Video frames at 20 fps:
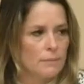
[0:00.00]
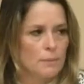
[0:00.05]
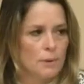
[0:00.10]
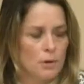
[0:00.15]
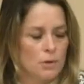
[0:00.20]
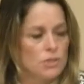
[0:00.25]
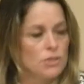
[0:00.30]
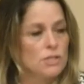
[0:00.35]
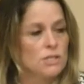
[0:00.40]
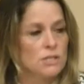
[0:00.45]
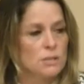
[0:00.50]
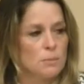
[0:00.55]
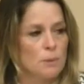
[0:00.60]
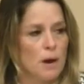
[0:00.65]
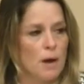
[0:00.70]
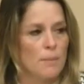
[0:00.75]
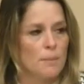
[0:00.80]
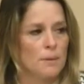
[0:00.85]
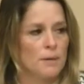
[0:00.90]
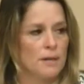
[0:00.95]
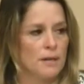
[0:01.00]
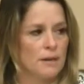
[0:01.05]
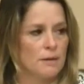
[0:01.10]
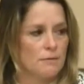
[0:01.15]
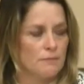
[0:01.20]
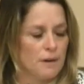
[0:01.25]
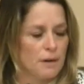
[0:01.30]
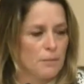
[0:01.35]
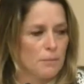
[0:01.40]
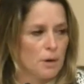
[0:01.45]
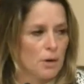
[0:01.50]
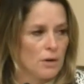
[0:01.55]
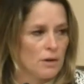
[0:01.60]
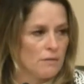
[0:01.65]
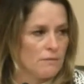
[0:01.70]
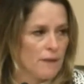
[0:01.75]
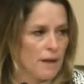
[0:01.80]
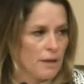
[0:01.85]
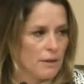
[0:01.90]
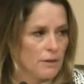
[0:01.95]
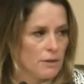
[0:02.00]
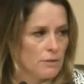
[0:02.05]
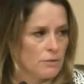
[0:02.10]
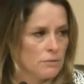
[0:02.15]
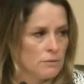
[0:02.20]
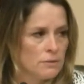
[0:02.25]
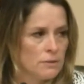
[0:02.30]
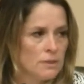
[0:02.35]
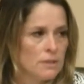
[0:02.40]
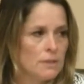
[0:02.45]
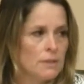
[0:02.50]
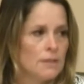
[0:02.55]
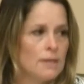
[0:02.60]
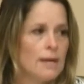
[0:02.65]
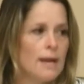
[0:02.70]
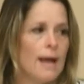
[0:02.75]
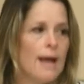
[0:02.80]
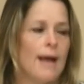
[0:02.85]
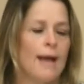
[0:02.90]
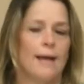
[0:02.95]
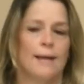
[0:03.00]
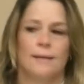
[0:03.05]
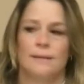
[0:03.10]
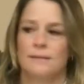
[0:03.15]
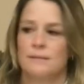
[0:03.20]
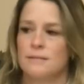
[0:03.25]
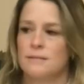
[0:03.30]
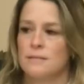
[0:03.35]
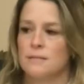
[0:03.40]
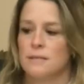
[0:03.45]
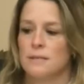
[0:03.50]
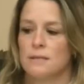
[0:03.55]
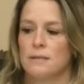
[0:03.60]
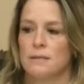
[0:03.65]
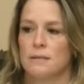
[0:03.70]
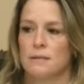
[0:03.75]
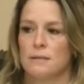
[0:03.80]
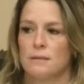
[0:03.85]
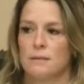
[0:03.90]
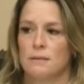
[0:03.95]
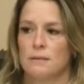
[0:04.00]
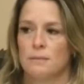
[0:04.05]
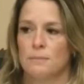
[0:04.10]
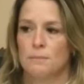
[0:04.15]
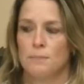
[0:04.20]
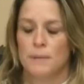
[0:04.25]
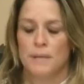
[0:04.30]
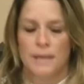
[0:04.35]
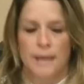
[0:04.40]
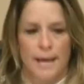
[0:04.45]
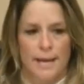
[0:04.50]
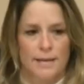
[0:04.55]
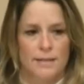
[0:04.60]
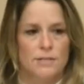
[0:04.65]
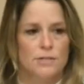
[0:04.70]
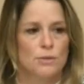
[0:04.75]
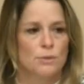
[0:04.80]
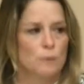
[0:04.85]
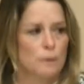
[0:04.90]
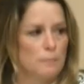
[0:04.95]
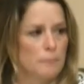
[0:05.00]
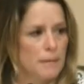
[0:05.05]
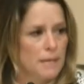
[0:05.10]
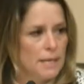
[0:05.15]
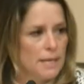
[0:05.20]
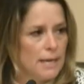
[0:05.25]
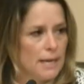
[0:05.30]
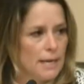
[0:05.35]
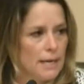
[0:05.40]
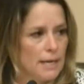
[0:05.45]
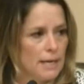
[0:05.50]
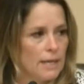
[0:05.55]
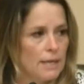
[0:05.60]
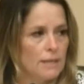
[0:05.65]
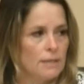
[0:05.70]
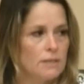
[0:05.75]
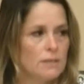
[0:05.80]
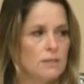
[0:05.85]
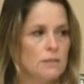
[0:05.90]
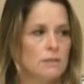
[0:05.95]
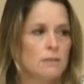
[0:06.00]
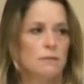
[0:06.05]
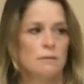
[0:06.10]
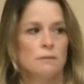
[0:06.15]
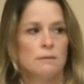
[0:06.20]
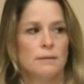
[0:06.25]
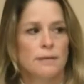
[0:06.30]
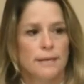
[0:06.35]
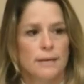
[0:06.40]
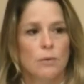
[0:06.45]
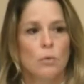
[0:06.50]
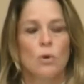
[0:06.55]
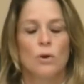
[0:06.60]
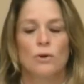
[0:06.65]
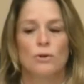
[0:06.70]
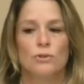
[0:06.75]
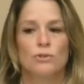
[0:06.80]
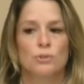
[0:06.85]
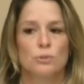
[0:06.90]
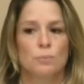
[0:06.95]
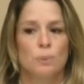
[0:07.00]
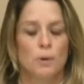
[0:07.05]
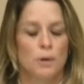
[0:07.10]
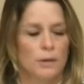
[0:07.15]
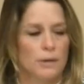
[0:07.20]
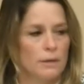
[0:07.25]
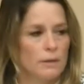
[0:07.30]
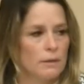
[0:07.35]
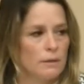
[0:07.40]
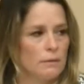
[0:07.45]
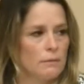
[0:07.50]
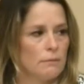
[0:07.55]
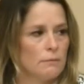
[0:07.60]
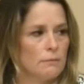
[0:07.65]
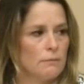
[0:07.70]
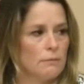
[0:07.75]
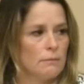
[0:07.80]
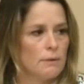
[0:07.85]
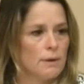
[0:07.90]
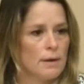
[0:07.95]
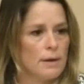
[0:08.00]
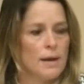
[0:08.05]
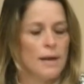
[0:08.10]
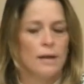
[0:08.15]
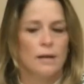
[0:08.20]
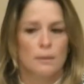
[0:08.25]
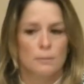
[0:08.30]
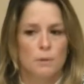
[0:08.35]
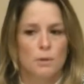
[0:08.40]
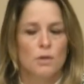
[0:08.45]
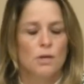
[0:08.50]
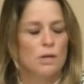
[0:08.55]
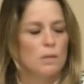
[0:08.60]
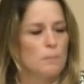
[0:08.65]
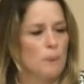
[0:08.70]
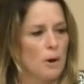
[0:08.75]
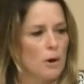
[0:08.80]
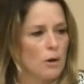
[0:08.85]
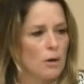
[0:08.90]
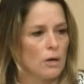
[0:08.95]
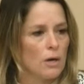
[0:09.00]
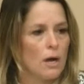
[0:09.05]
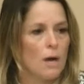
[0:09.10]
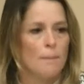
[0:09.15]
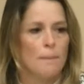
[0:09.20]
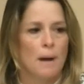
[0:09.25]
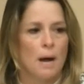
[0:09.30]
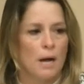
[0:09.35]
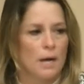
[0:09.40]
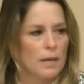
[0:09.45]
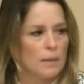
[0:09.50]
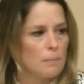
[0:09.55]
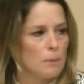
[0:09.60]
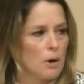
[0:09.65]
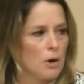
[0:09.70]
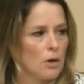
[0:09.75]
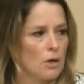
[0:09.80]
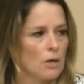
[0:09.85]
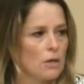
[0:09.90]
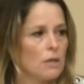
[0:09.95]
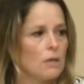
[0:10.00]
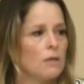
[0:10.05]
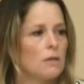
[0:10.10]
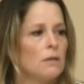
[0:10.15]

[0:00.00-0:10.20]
purchase the property at a fair market value and begin to remediate it in order to put a community park, a pocket park,